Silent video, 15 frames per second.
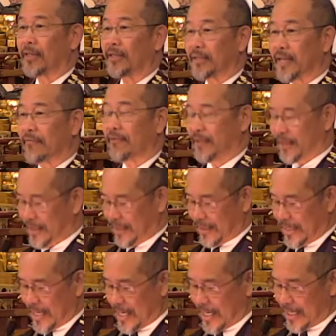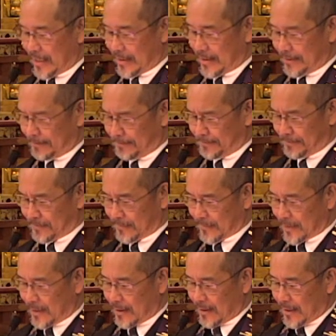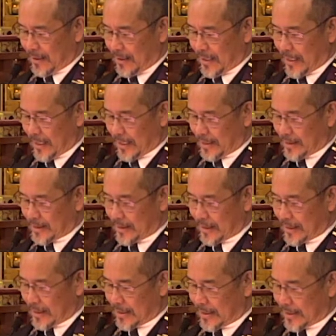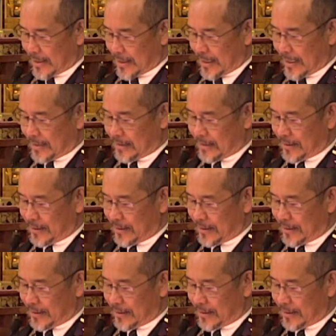7th and 8th. And as an